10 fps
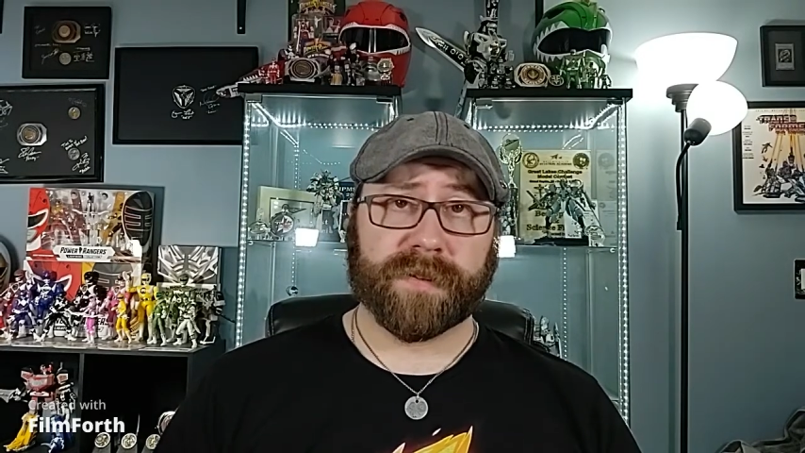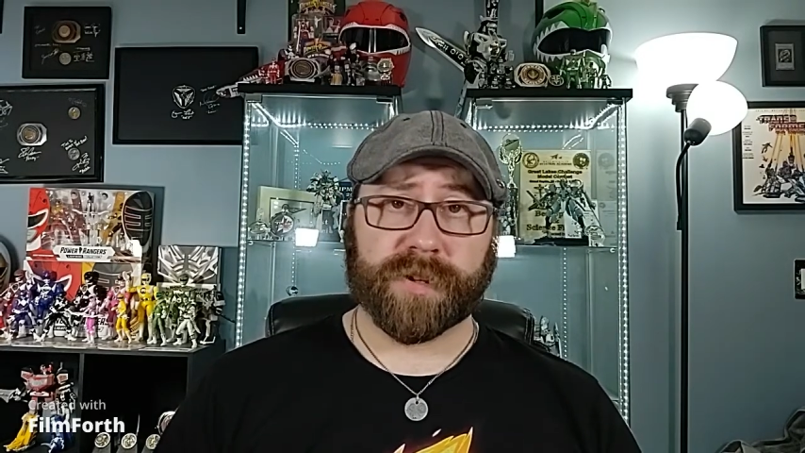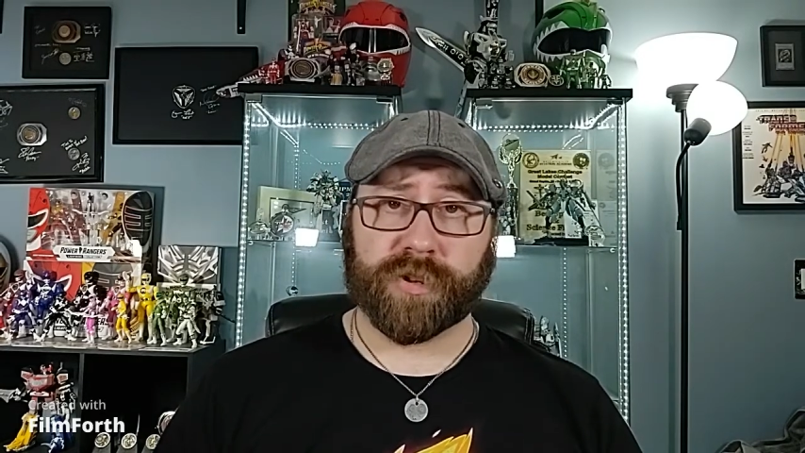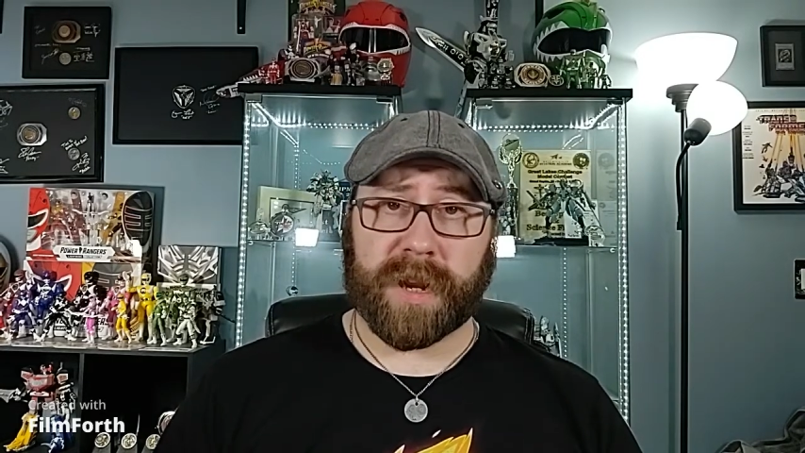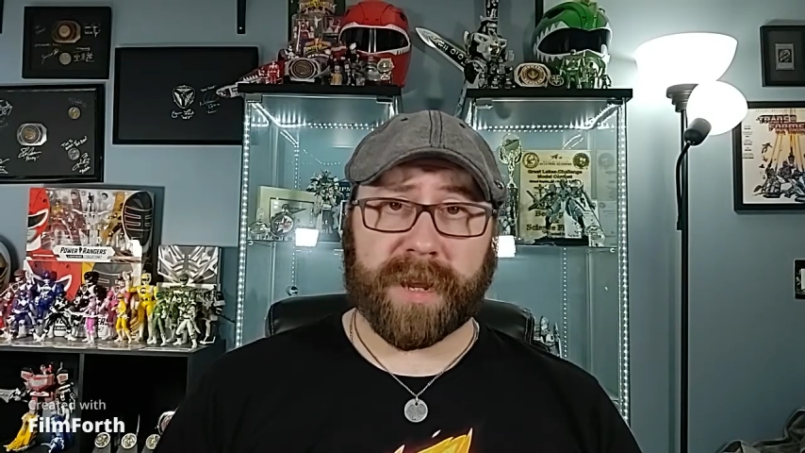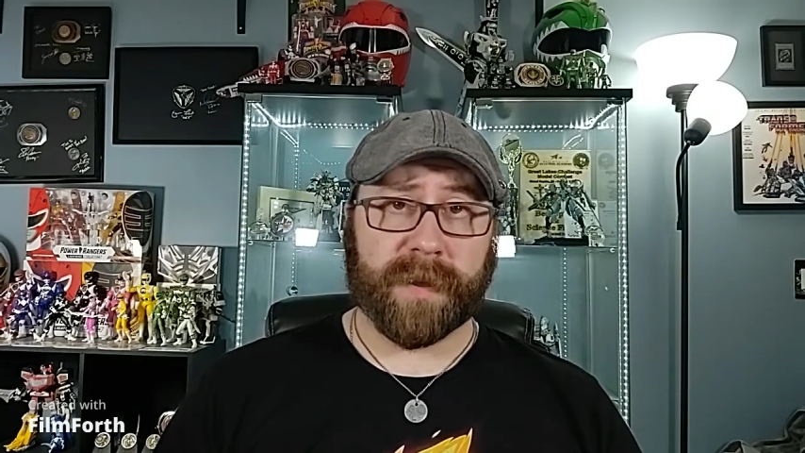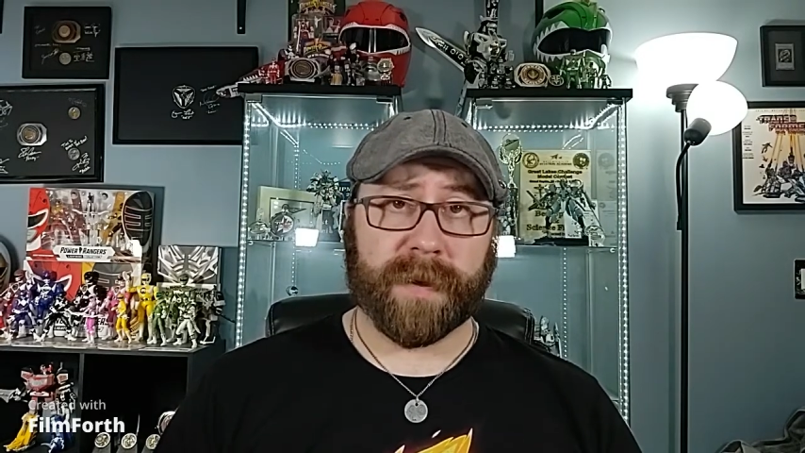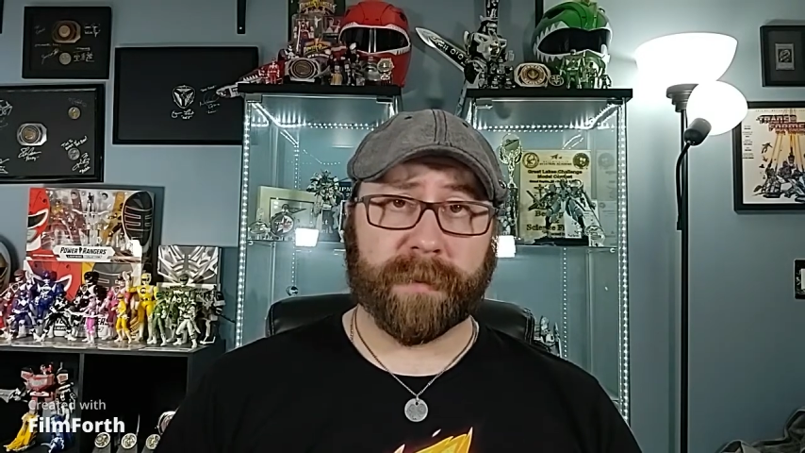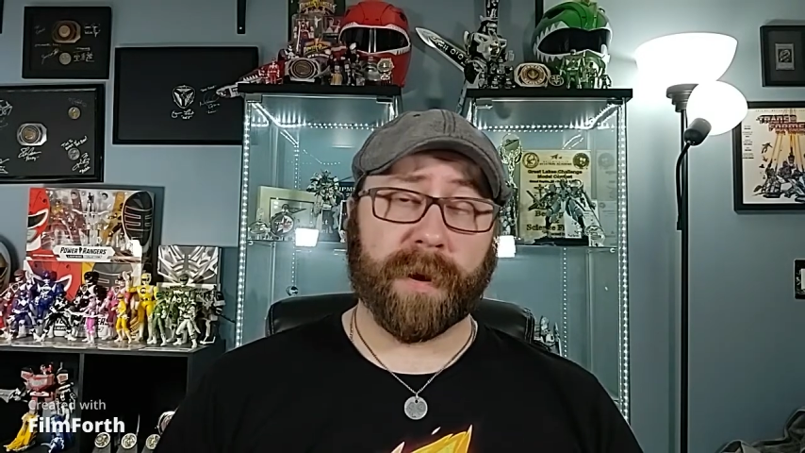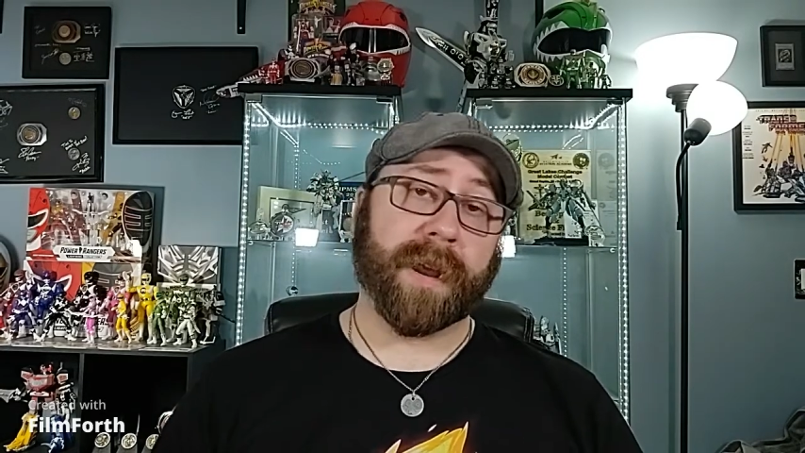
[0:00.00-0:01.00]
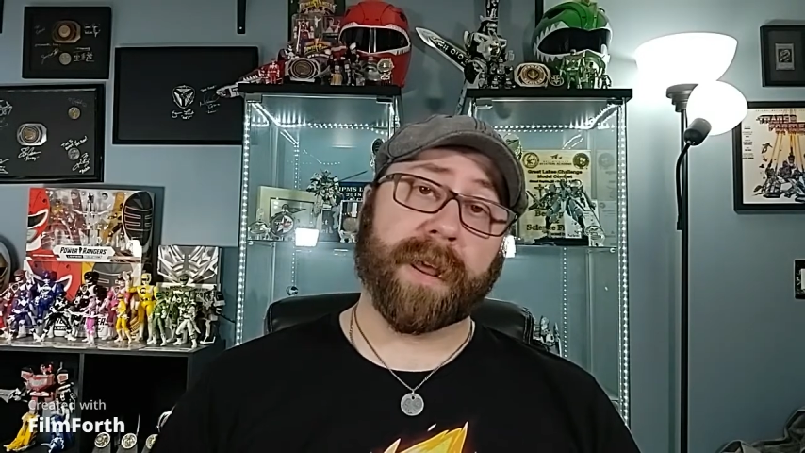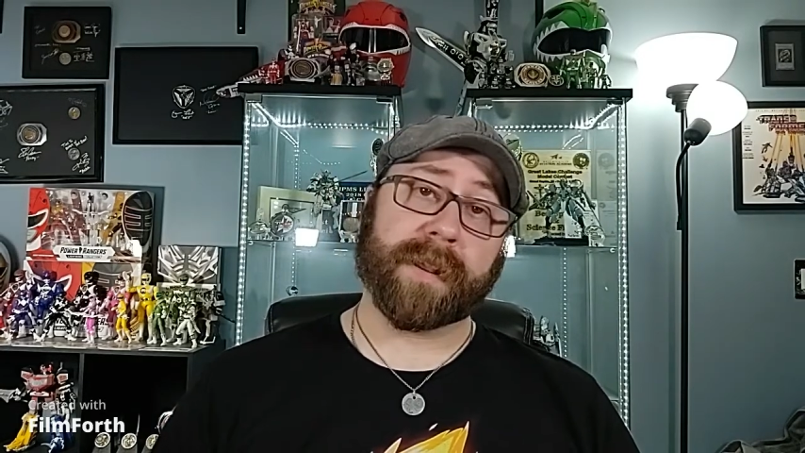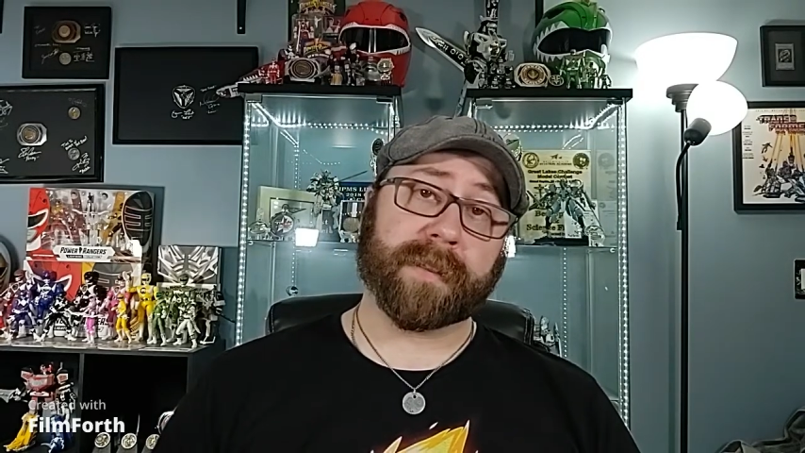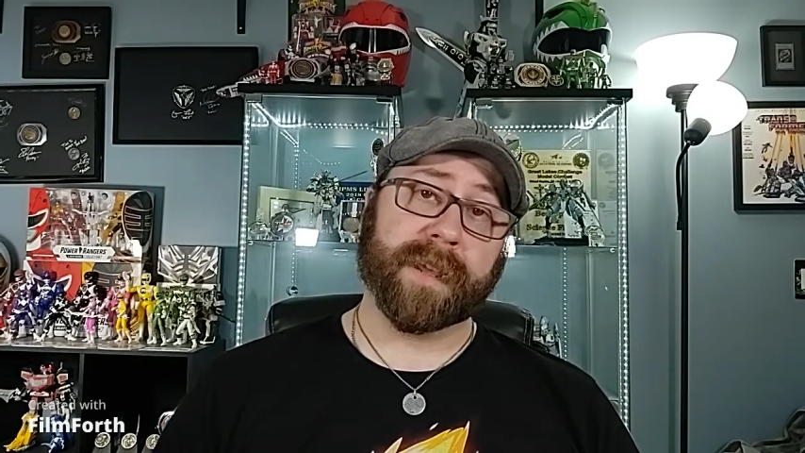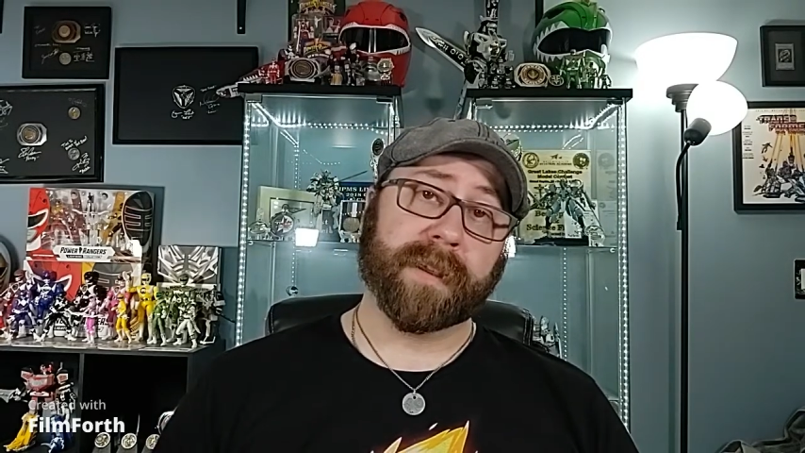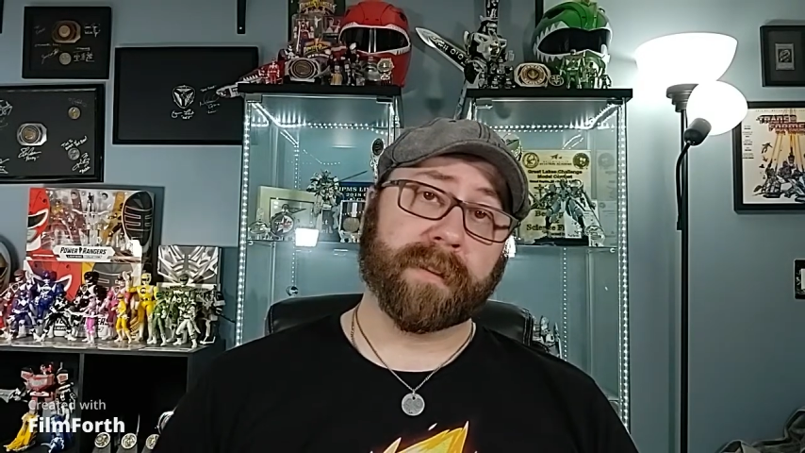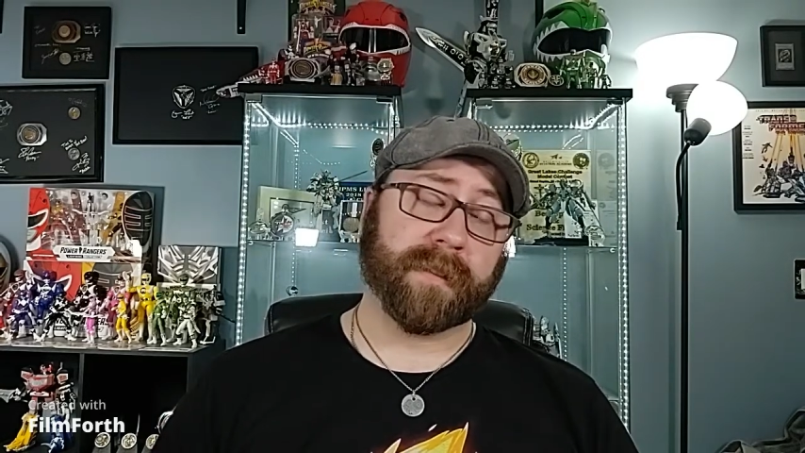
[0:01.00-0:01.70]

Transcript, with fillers: just check eBay periodically.